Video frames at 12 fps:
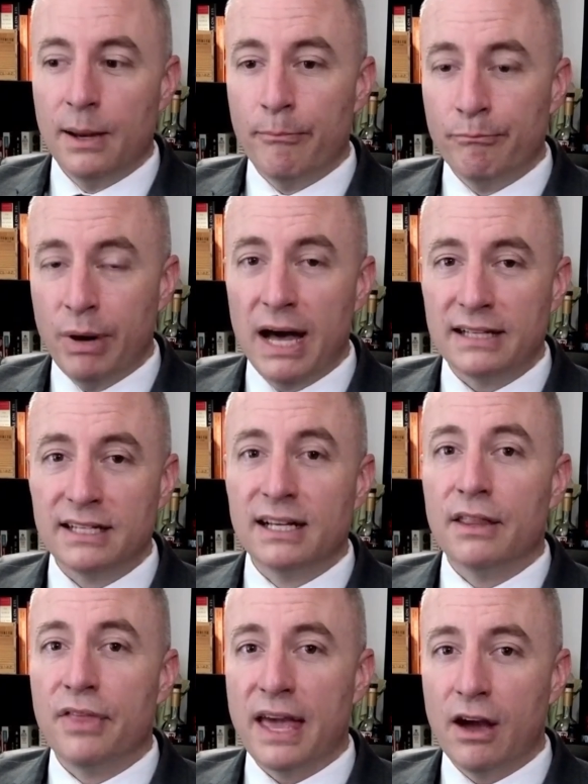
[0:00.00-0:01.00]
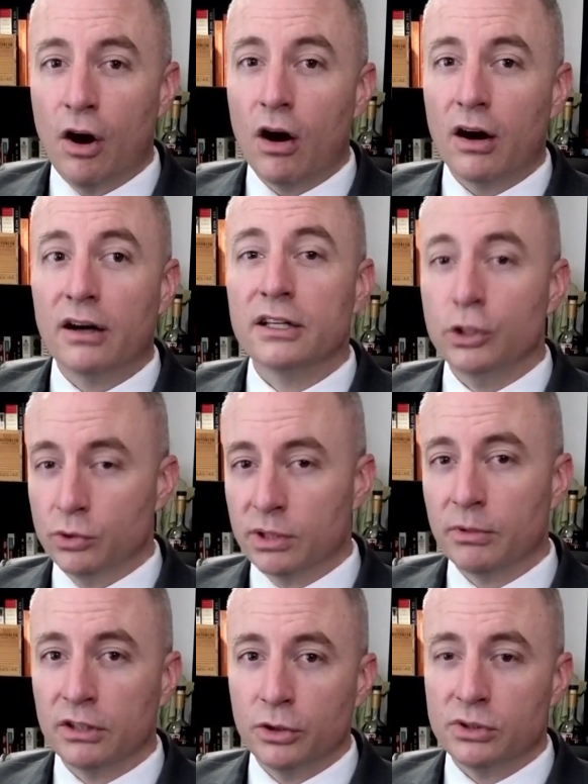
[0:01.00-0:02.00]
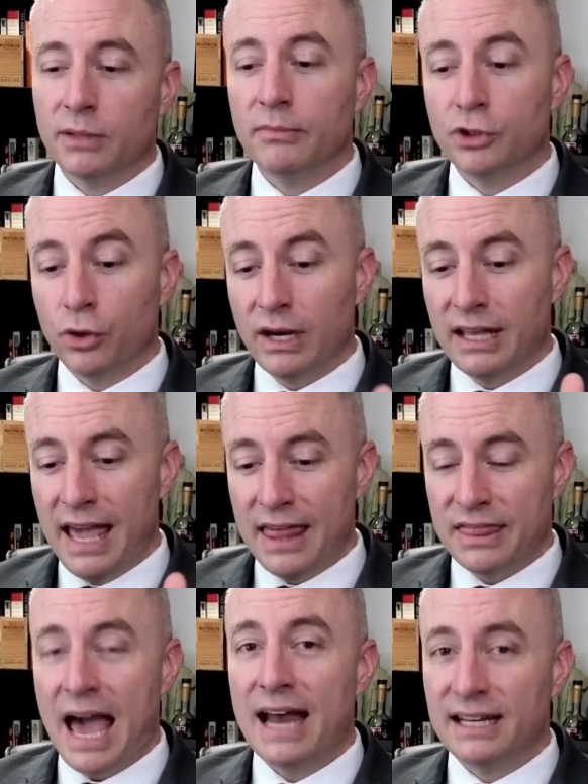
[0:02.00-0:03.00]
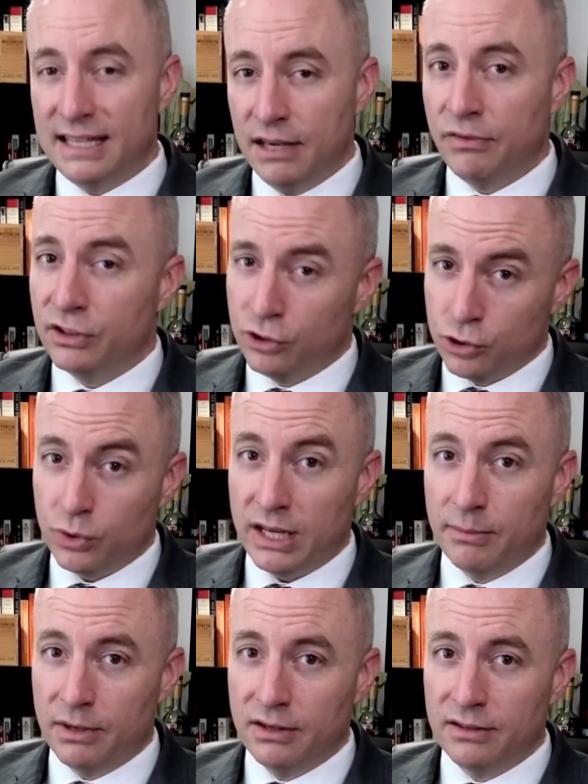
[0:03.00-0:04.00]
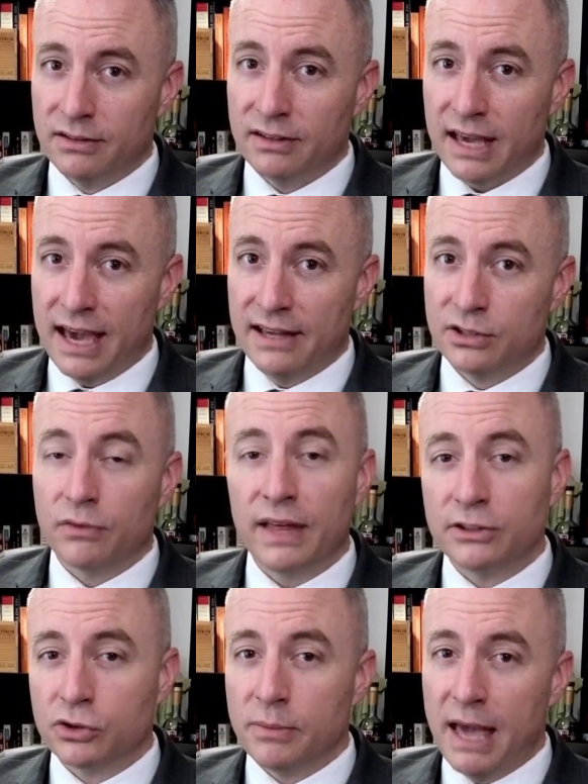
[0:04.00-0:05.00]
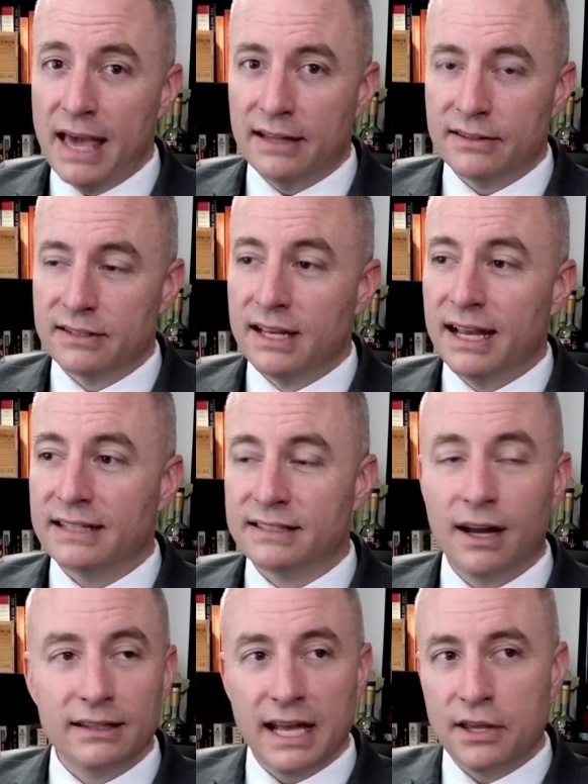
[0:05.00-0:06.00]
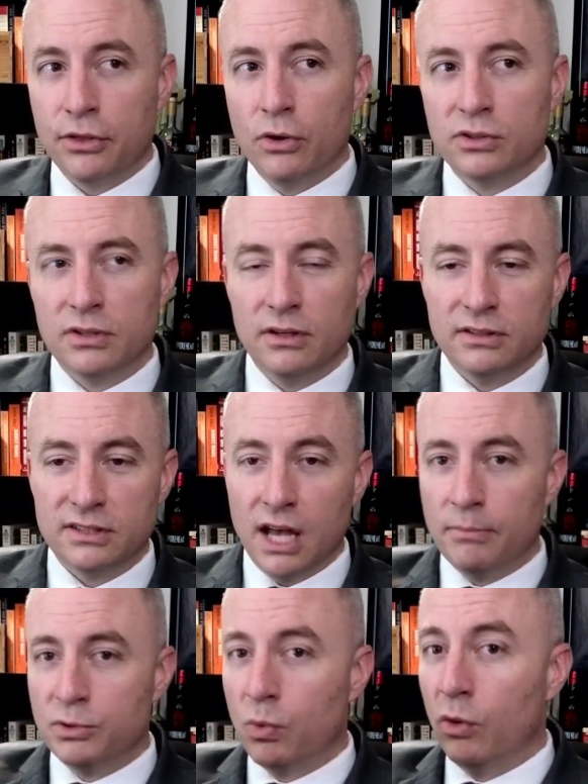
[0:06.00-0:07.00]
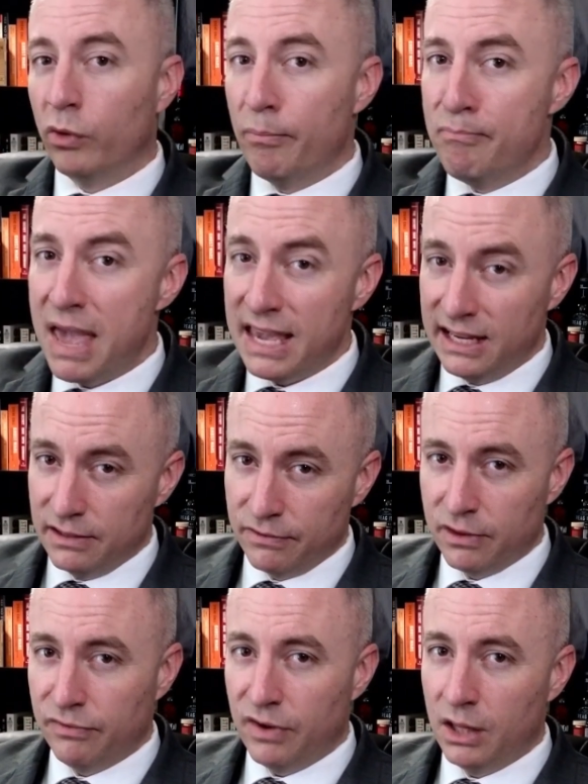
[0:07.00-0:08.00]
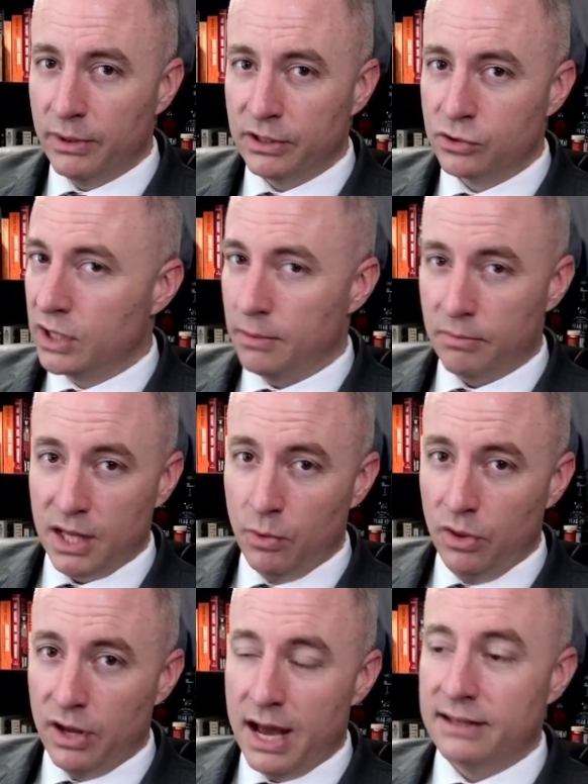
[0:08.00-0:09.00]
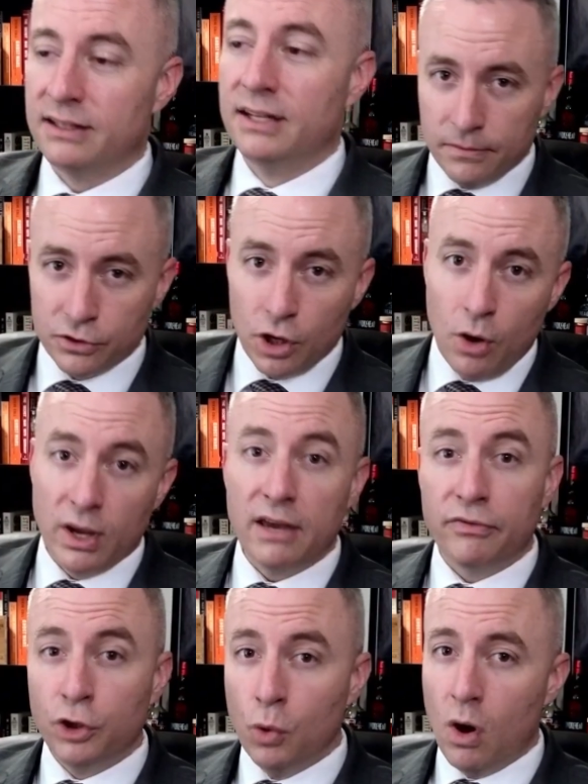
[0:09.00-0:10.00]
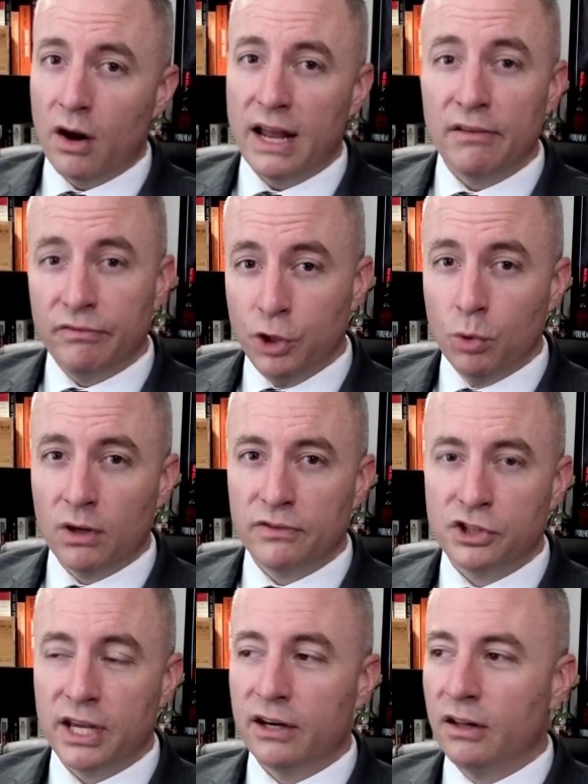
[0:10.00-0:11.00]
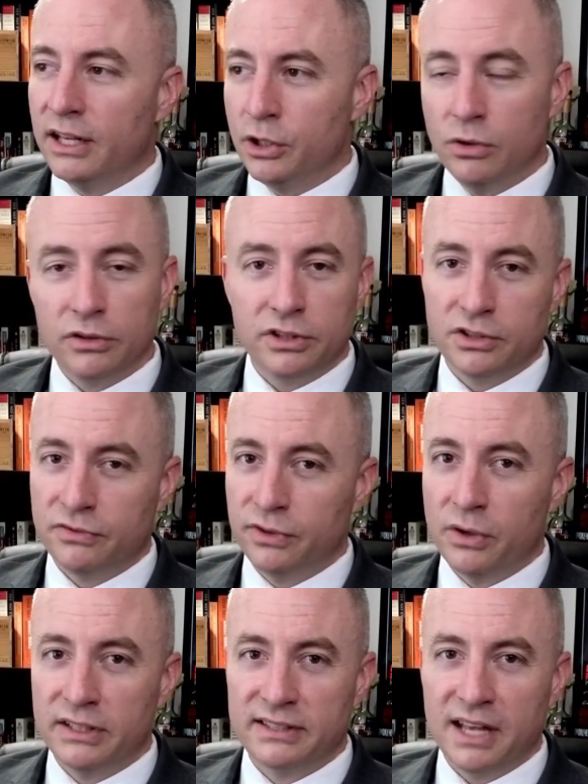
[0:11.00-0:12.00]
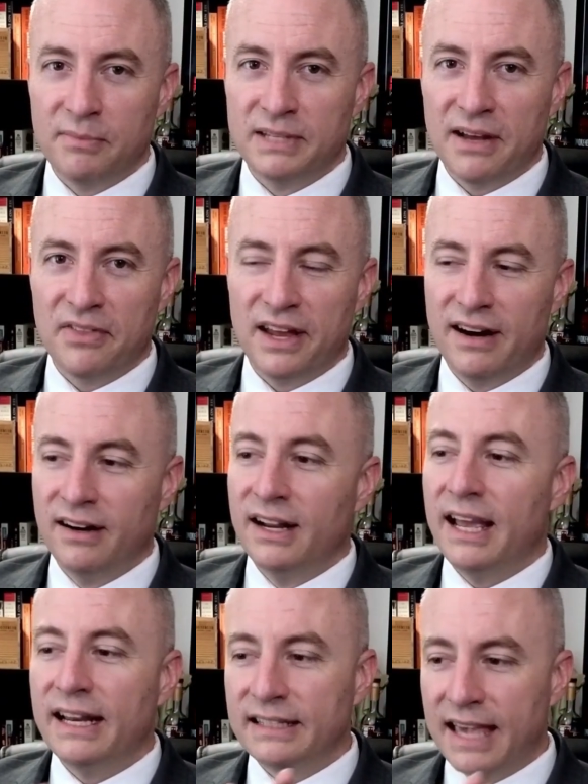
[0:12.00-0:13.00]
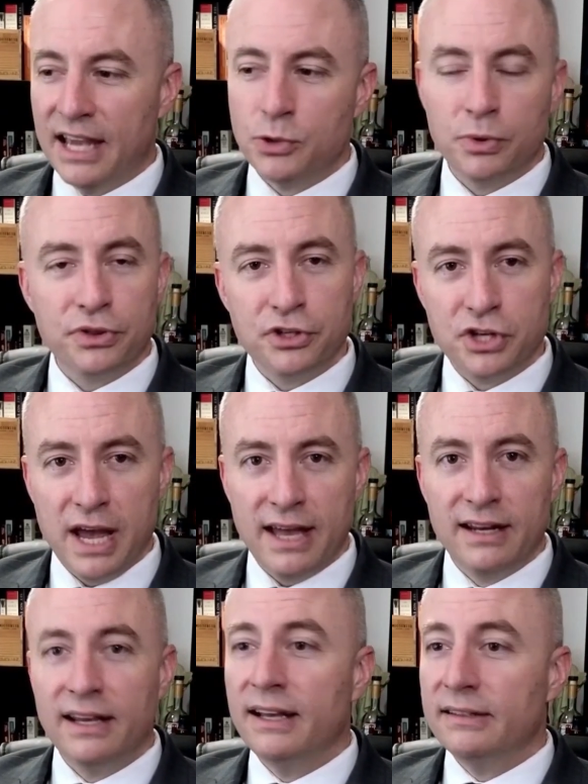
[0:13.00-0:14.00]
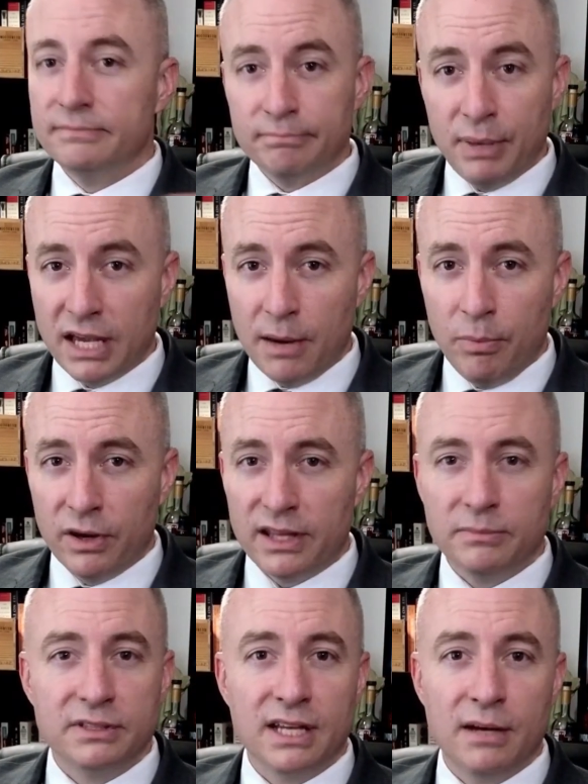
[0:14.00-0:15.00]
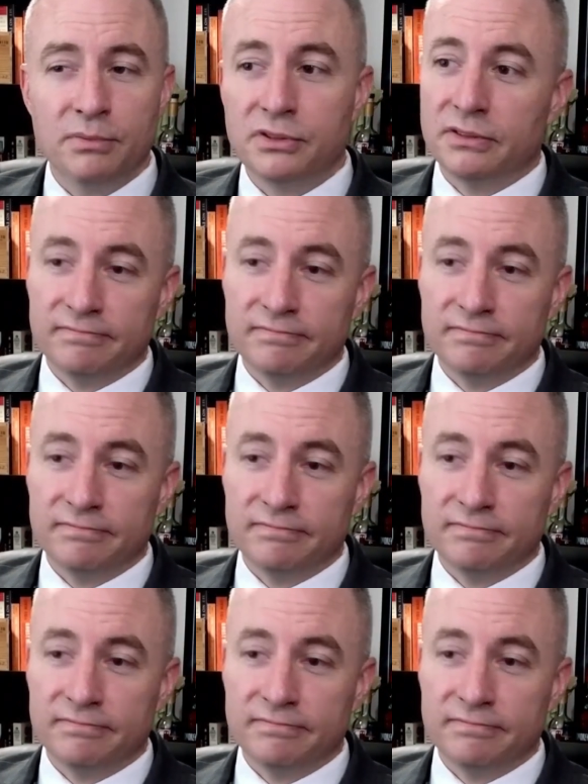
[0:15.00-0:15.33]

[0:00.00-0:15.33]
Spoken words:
But they are, use them or lose them, during that given stream, okay? So if that stream ends, it's not like those subs will remain for the following stream. They will not. So if you are a viewer of a channel and you know that there's floating subs out there, engage with the chat, pick up one of them subs.